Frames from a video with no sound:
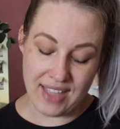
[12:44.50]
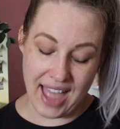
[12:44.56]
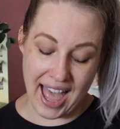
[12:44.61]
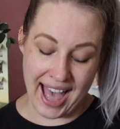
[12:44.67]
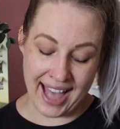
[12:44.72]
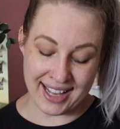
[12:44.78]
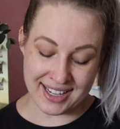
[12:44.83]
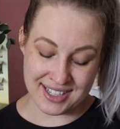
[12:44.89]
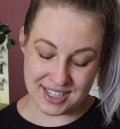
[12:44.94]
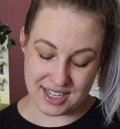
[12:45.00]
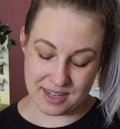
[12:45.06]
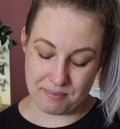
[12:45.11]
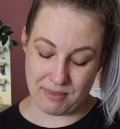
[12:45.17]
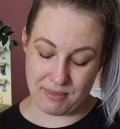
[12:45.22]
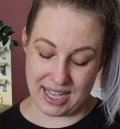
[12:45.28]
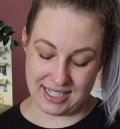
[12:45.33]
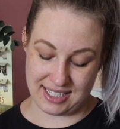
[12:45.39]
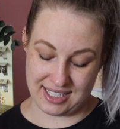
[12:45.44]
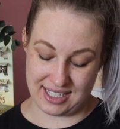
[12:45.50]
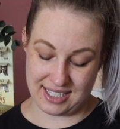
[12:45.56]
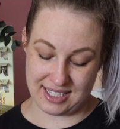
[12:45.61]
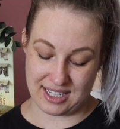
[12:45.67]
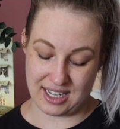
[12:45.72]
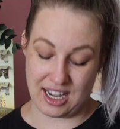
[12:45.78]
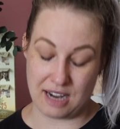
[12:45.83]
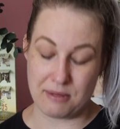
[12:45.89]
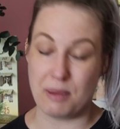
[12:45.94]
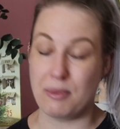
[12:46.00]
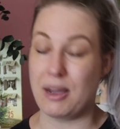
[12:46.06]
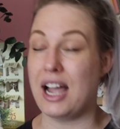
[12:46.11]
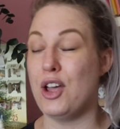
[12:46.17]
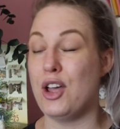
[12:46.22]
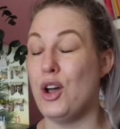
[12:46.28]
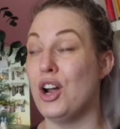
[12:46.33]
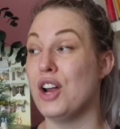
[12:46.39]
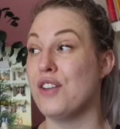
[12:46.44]
And my sister, I remember
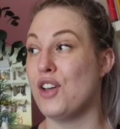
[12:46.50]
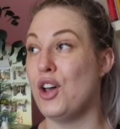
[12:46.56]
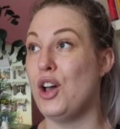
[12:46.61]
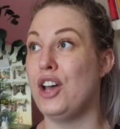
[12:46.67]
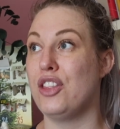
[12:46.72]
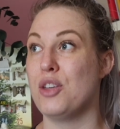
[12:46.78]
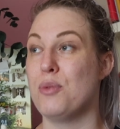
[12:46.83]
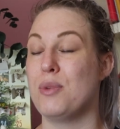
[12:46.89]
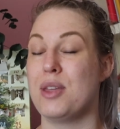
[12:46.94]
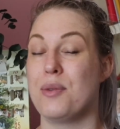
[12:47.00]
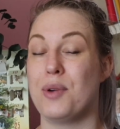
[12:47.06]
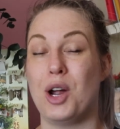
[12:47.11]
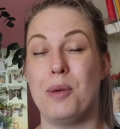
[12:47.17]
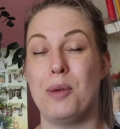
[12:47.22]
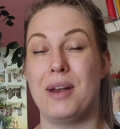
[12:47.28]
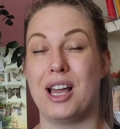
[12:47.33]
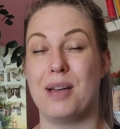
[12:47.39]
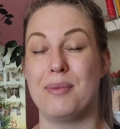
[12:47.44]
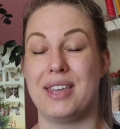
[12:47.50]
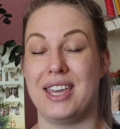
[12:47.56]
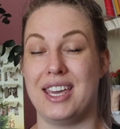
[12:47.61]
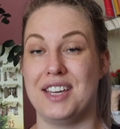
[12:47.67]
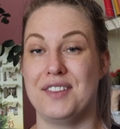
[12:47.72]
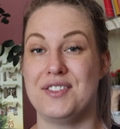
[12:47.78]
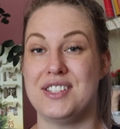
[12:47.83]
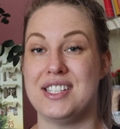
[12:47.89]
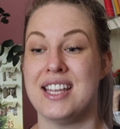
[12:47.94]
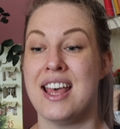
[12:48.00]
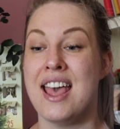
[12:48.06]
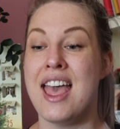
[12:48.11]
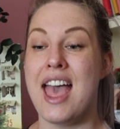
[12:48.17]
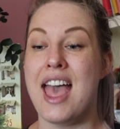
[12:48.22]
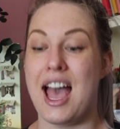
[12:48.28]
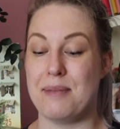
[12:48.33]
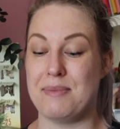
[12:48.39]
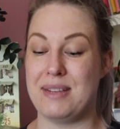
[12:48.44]
I overheard them when they were opening up gifts,
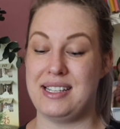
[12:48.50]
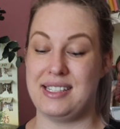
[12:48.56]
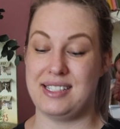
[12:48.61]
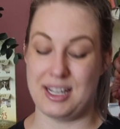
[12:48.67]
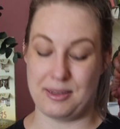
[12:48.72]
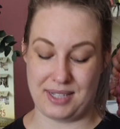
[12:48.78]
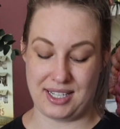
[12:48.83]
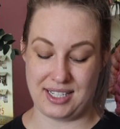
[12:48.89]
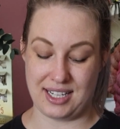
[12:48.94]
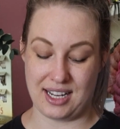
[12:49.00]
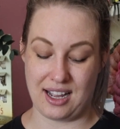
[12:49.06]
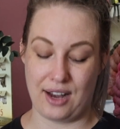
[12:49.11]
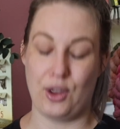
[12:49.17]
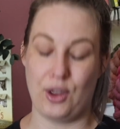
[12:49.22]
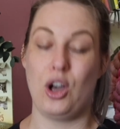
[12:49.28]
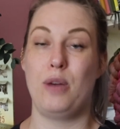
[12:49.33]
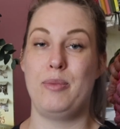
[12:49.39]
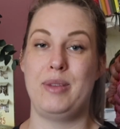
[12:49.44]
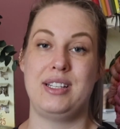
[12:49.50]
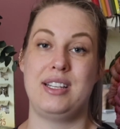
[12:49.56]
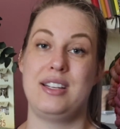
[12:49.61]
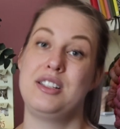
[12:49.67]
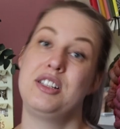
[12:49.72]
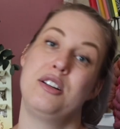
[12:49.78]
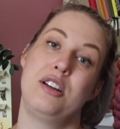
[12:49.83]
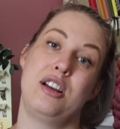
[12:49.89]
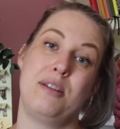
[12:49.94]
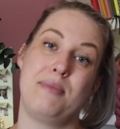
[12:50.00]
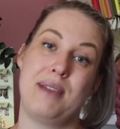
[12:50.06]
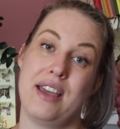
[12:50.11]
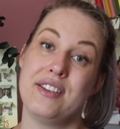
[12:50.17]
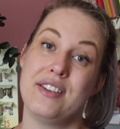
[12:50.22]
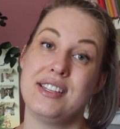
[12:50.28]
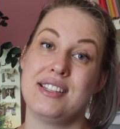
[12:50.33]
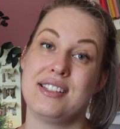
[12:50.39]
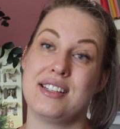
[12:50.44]
and my stepsister kind of commented to my
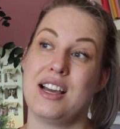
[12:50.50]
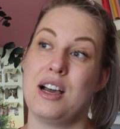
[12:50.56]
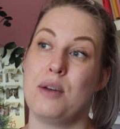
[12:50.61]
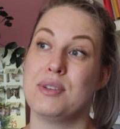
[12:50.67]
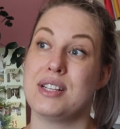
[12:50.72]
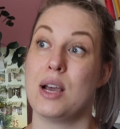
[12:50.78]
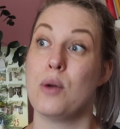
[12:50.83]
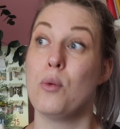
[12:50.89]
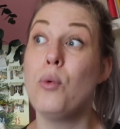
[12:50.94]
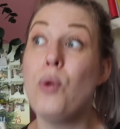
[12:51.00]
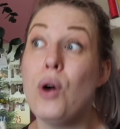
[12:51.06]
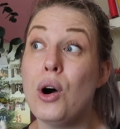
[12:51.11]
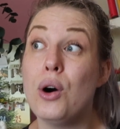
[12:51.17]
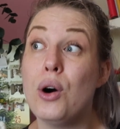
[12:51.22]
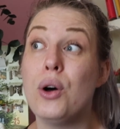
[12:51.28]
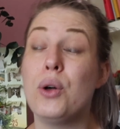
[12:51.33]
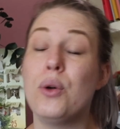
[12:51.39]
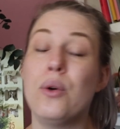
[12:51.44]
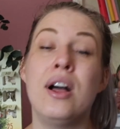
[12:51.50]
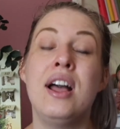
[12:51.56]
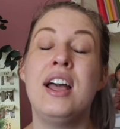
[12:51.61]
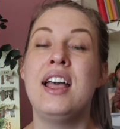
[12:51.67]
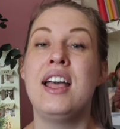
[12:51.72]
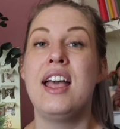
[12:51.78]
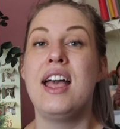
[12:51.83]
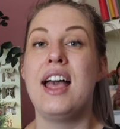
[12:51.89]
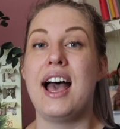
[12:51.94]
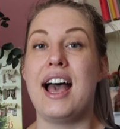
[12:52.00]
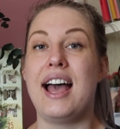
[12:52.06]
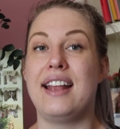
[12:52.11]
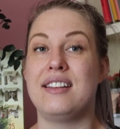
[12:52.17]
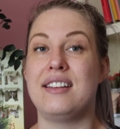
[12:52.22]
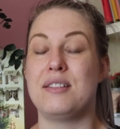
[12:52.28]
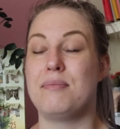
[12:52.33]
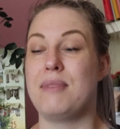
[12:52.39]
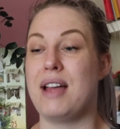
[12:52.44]
other sister, was like, whoa.
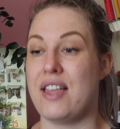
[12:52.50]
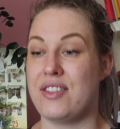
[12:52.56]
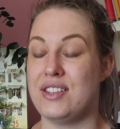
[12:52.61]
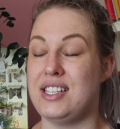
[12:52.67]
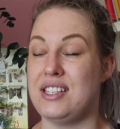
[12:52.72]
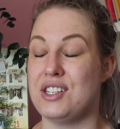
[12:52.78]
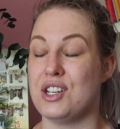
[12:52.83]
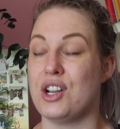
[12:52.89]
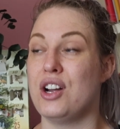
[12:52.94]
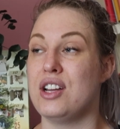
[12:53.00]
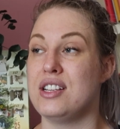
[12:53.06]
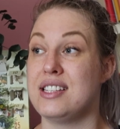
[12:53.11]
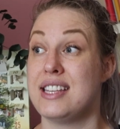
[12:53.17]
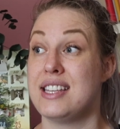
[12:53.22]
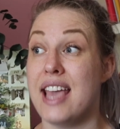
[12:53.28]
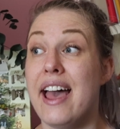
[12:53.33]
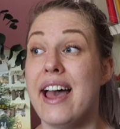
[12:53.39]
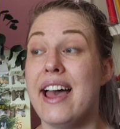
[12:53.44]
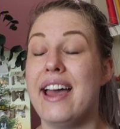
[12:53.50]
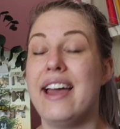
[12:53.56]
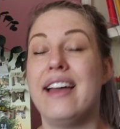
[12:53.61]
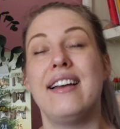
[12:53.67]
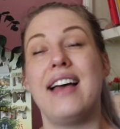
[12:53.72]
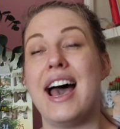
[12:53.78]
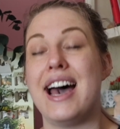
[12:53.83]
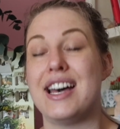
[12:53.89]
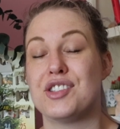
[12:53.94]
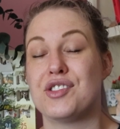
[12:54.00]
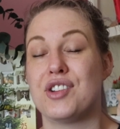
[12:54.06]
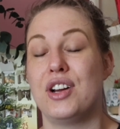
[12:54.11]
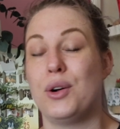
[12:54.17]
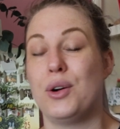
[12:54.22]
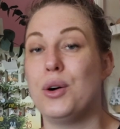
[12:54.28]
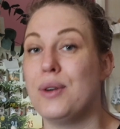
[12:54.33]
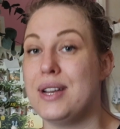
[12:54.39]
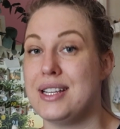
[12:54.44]
And my other sister goes, yeah,
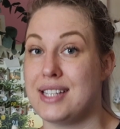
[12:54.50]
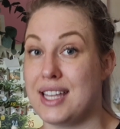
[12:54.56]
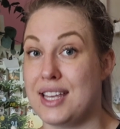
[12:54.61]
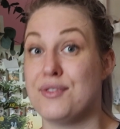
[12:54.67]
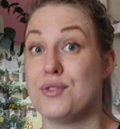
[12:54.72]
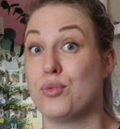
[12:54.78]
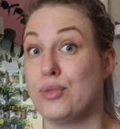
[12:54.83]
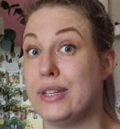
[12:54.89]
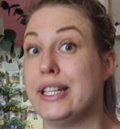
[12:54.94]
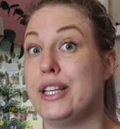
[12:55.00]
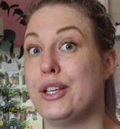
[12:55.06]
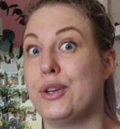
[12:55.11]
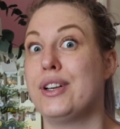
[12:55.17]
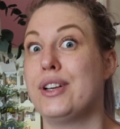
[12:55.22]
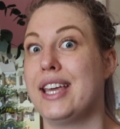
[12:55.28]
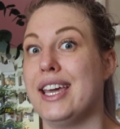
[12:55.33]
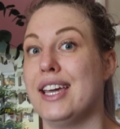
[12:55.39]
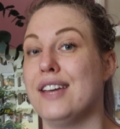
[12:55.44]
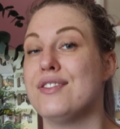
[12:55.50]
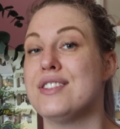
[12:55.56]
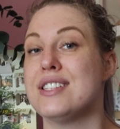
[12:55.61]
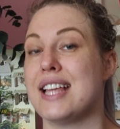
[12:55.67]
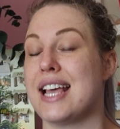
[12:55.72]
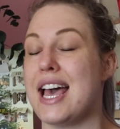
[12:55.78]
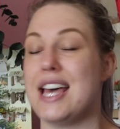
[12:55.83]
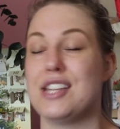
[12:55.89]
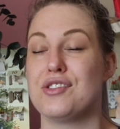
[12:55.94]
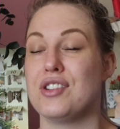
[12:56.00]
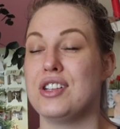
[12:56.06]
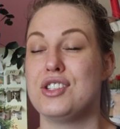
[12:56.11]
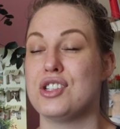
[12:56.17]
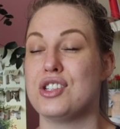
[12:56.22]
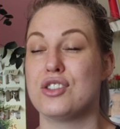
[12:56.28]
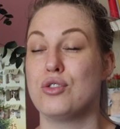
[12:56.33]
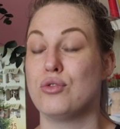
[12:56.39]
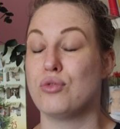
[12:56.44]
Astrid always gives really good gifts. Like, Astrid's
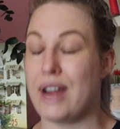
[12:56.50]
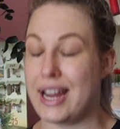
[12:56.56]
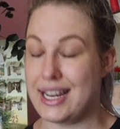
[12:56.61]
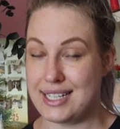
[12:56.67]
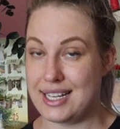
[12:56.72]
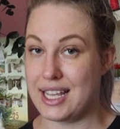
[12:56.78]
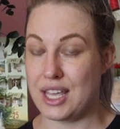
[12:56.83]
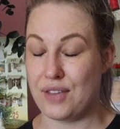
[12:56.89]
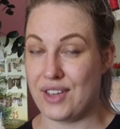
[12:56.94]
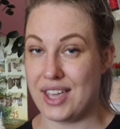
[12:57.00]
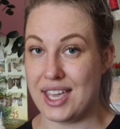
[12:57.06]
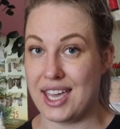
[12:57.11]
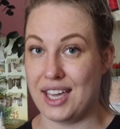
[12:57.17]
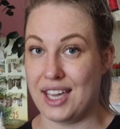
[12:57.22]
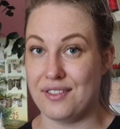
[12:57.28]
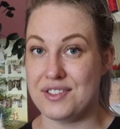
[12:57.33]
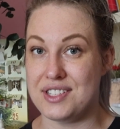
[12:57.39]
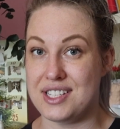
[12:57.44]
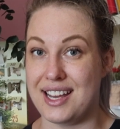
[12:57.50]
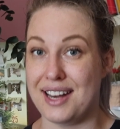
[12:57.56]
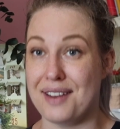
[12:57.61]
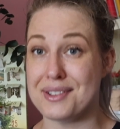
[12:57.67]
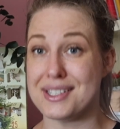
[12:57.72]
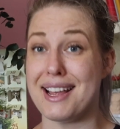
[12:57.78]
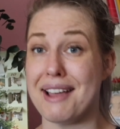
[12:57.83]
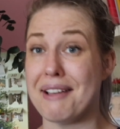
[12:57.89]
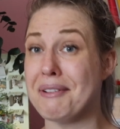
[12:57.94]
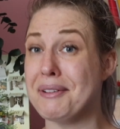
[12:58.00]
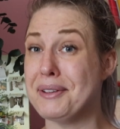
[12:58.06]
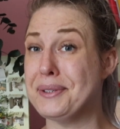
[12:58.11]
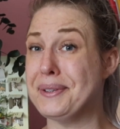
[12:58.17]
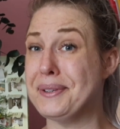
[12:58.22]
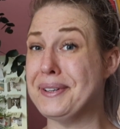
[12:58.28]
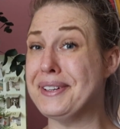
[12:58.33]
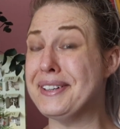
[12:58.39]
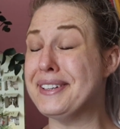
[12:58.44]
just great at giving gifts. And I was like,
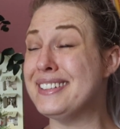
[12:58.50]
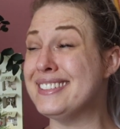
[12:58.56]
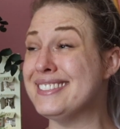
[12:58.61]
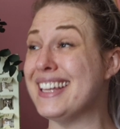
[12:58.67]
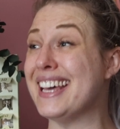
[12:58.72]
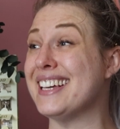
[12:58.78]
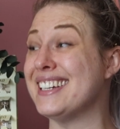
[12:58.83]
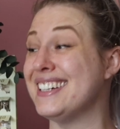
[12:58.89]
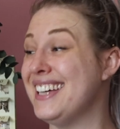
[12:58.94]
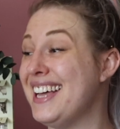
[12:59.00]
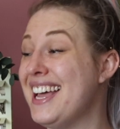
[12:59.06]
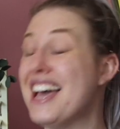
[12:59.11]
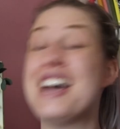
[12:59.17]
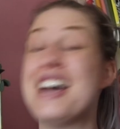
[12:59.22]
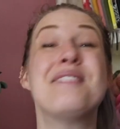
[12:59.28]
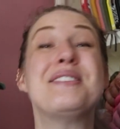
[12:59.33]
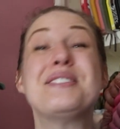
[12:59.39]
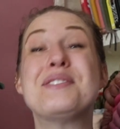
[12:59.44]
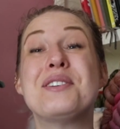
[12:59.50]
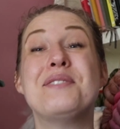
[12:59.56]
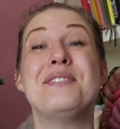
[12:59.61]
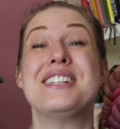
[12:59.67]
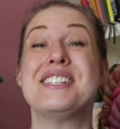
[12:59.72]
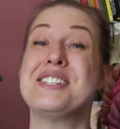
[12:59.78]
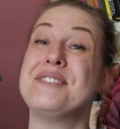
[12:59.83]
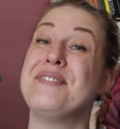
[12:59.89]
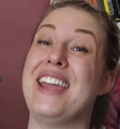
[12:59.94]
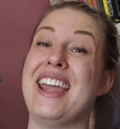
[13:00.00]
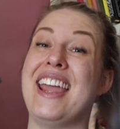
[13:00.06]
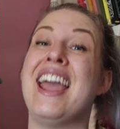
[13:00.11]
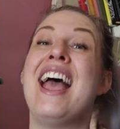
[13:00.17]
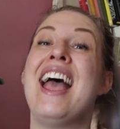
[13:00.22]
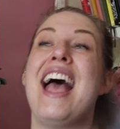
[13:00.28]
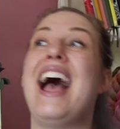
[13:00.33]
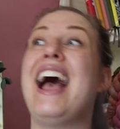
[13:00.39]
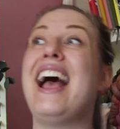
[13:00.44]
oh, like, that means so much to me.
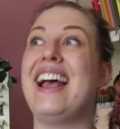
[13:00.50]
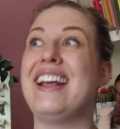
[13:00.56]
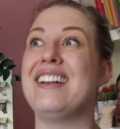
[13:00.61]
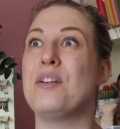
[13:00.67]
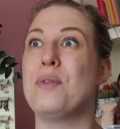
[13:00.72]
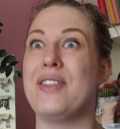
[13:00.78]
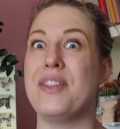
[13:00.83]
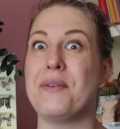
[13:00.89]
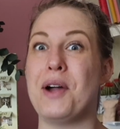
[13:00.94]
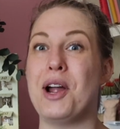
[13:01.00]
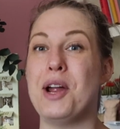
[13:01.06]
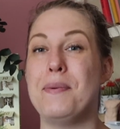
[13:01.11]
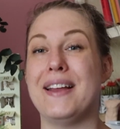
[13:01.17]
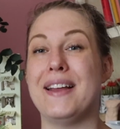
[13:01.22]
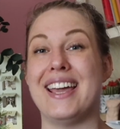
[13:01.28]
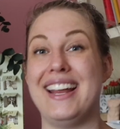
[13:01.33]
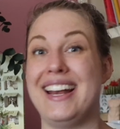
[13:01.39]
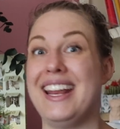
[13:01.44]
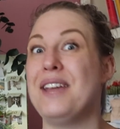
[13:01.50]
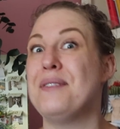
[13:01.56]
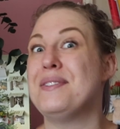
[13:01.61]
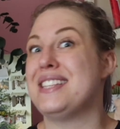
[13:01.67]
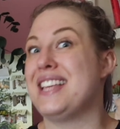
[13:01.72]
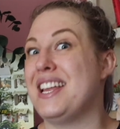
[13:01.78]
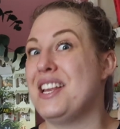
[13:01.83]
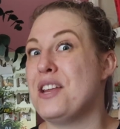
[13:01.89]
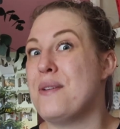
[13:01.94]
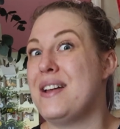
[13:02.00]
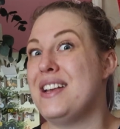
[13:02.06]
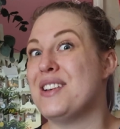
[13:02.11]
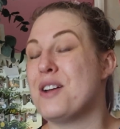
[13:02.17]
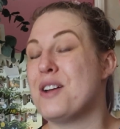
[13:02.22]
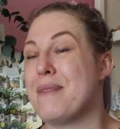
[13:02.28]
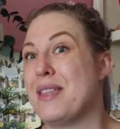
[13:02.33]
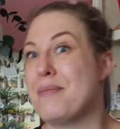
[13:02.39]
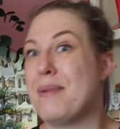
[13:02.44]
And when they were opening it, it was the
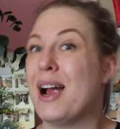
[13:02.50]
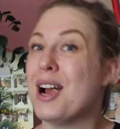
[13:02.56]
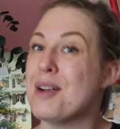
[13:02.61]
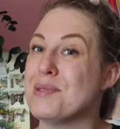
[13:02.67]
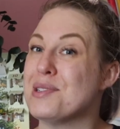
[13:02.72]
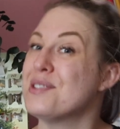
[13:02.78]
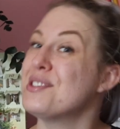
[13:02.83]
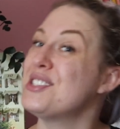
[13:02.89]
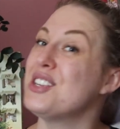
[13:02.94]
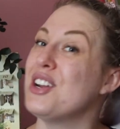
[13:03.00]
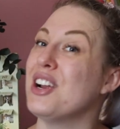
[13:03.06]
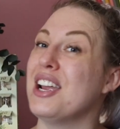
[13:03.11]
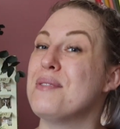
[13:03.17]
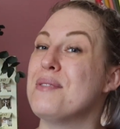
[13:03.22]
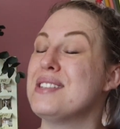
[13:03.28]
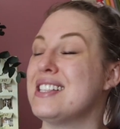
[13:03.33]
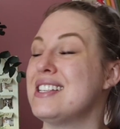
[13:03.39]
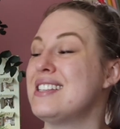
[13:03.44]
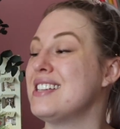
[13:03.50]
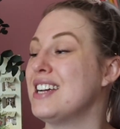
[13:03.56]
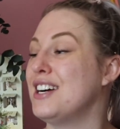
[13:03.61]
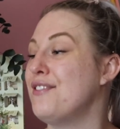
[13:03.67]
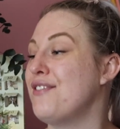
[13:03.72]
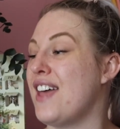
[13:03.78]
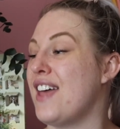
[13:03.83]
Innuendo by the Paramour. So it was the stuff